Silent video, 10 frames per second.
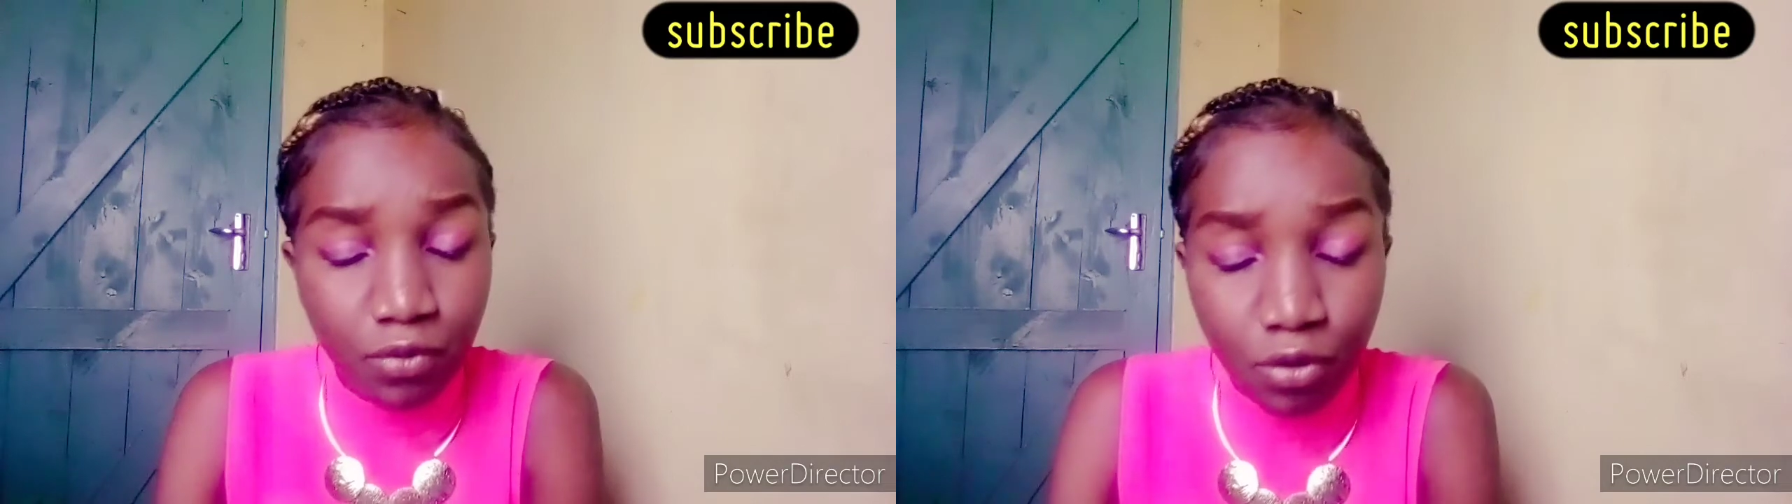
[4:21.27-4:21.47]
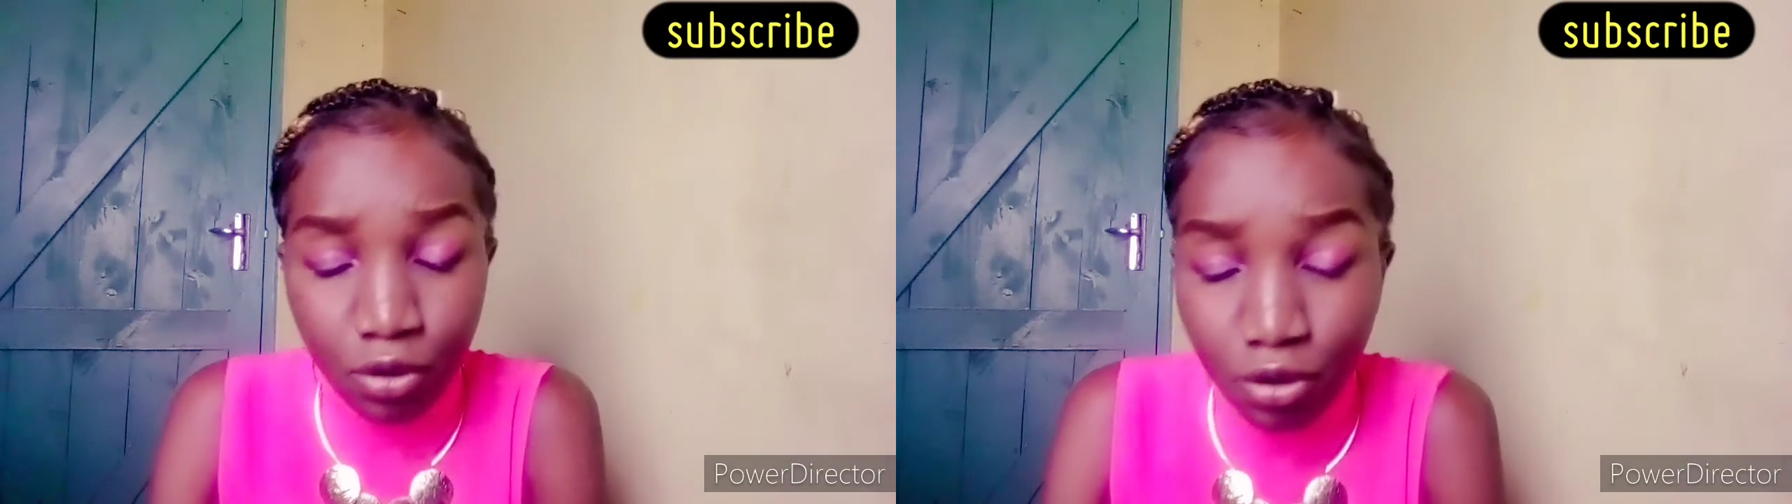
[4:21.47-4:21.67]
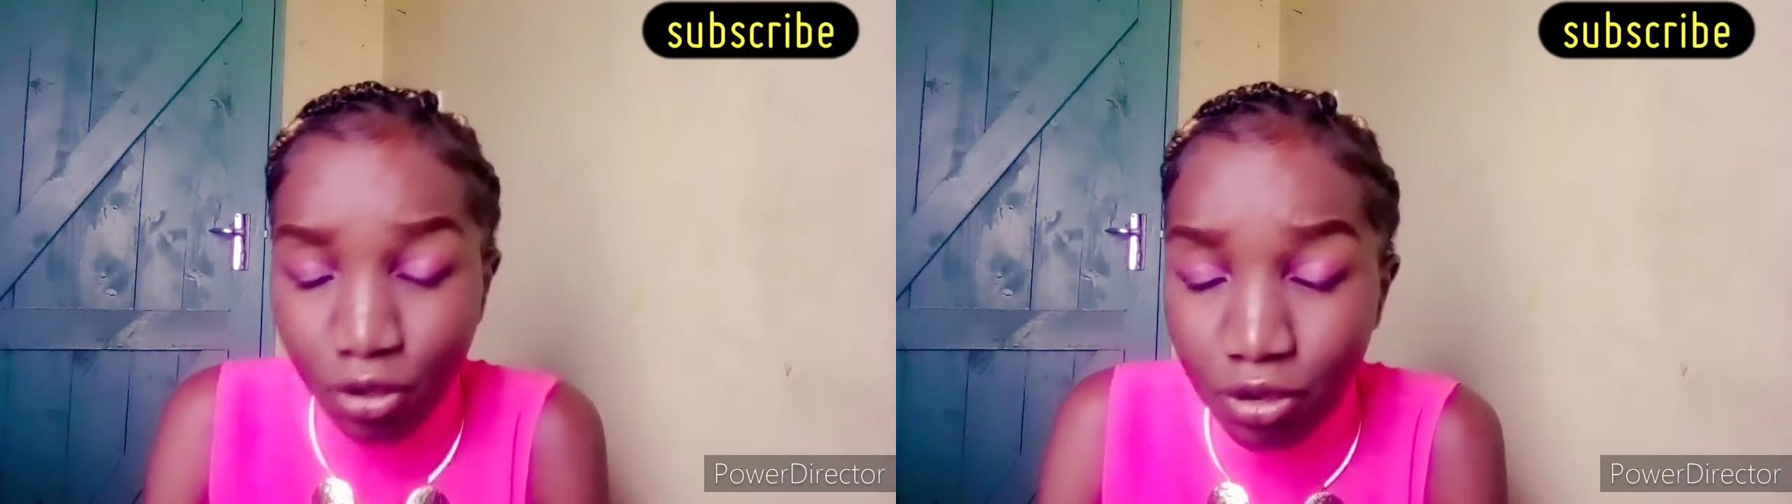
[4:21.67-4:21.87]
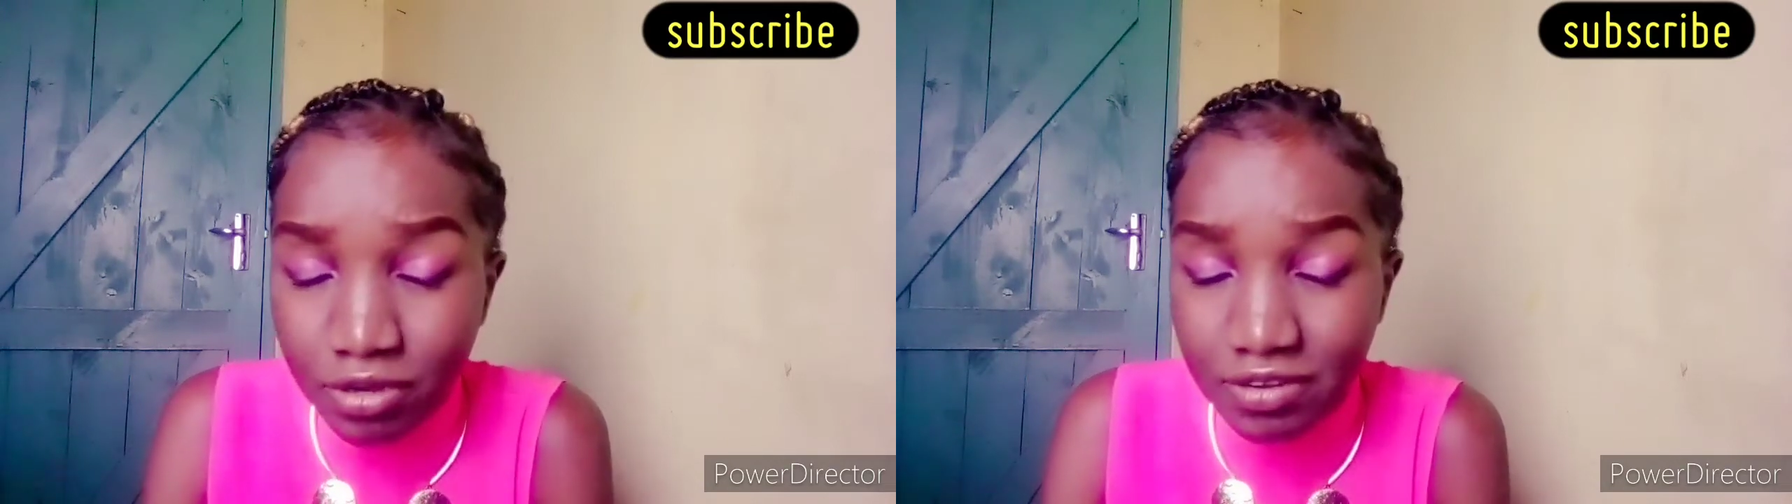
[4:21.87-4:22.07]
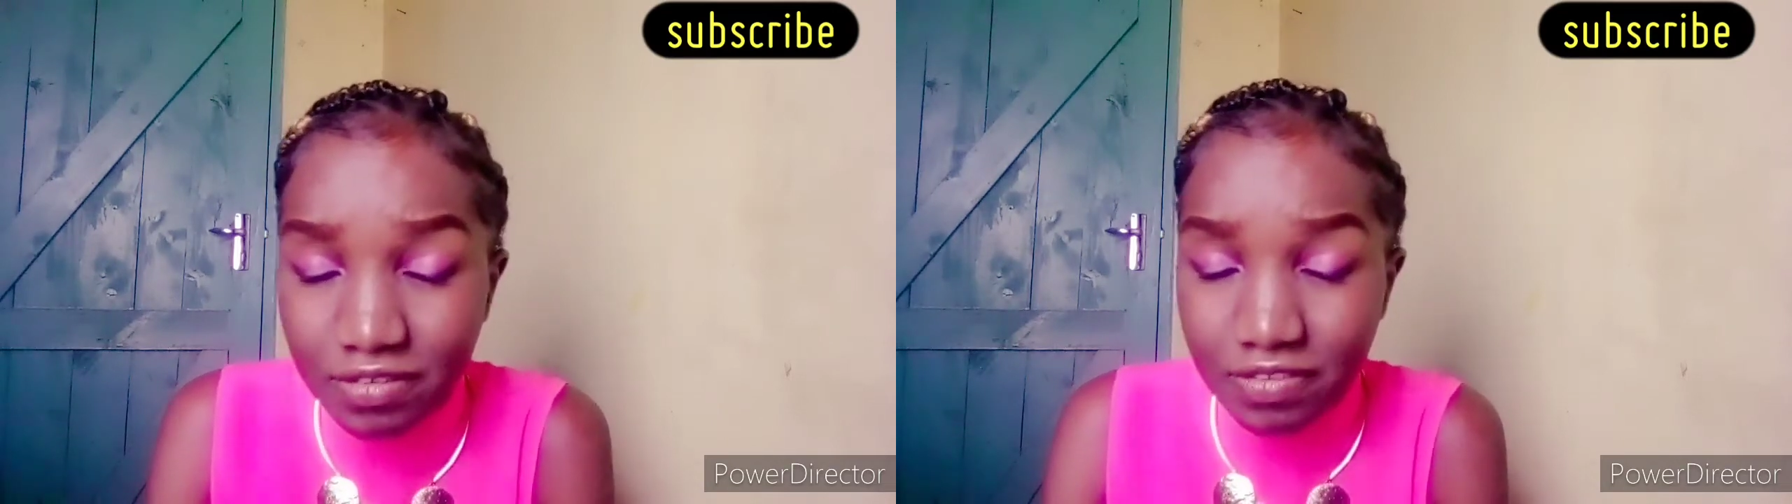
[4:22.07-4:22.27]

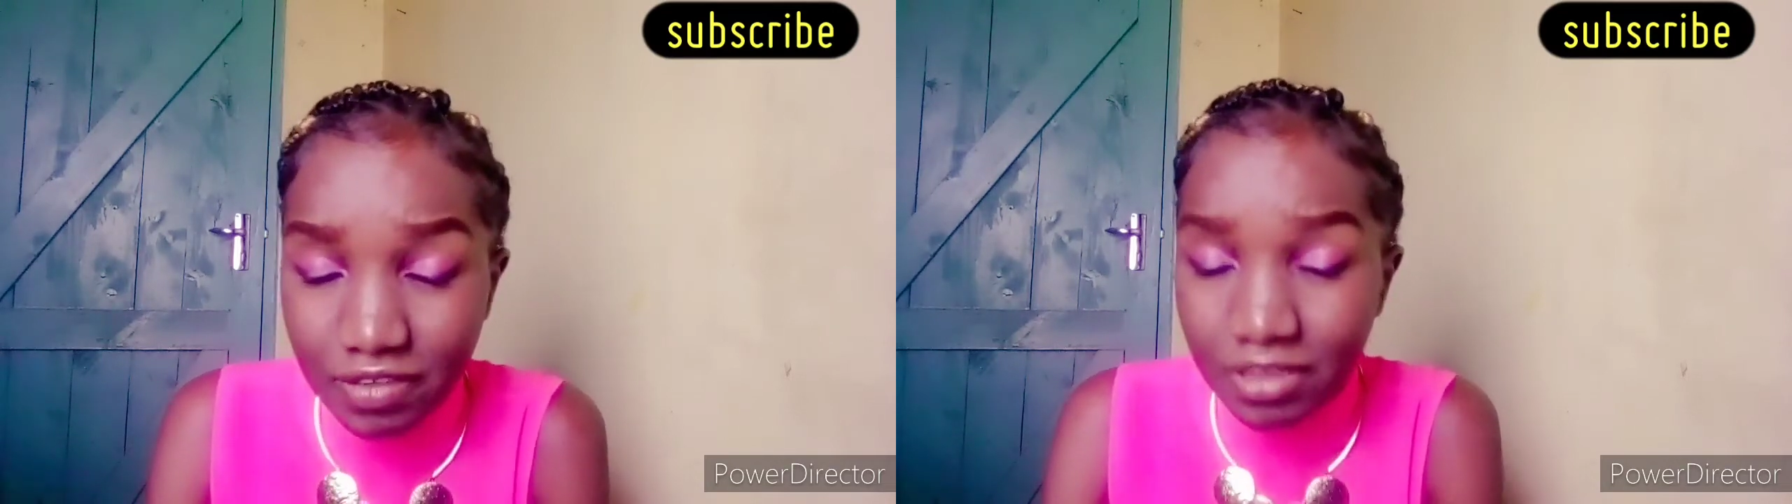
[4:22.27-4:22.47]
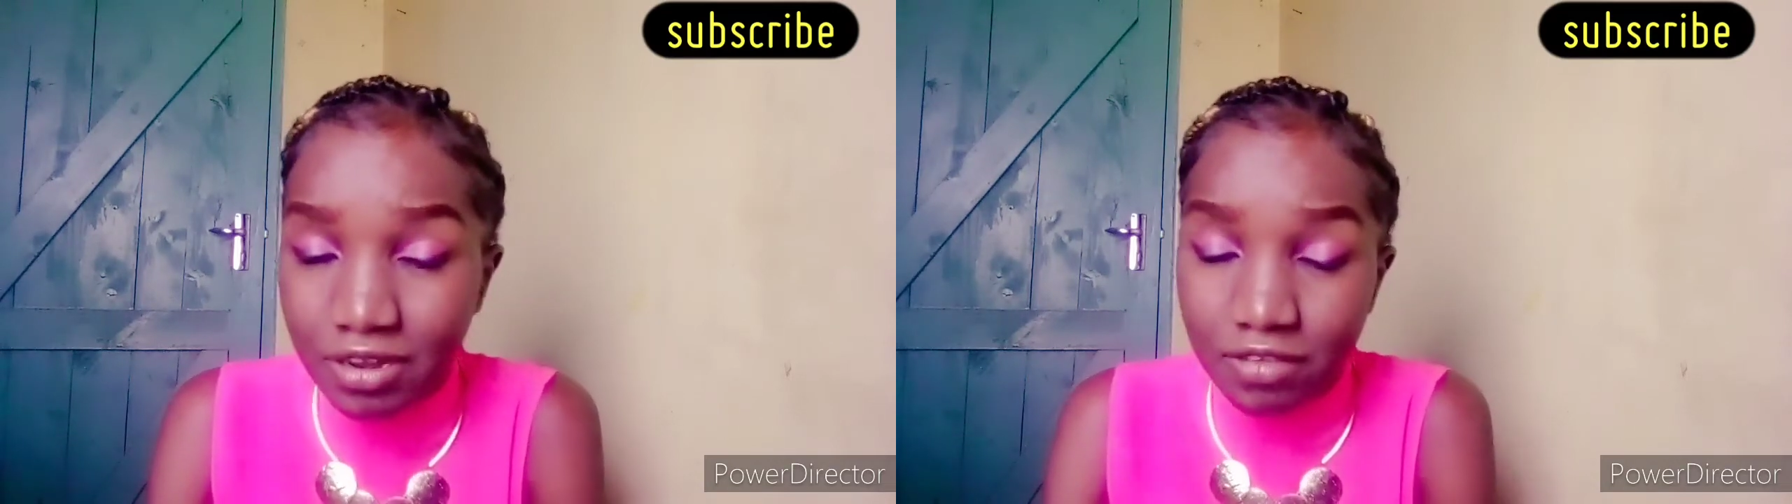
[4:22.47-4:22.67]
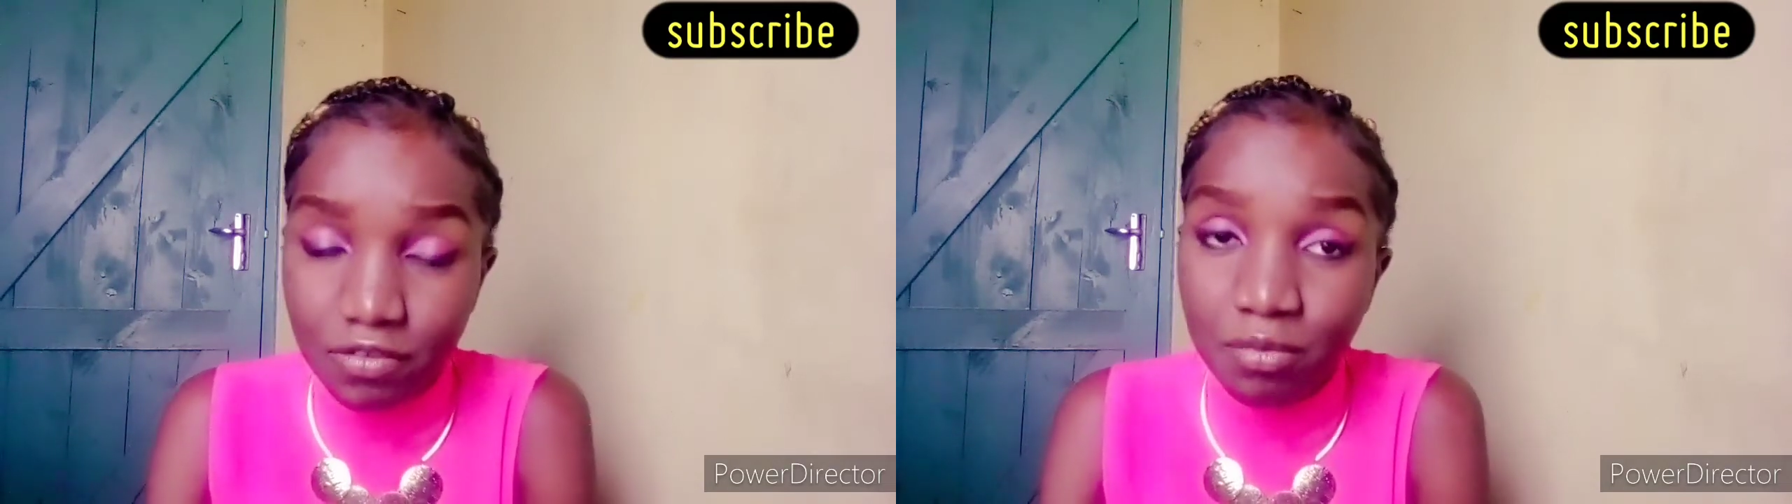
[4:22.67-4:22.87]
prolonged sickness.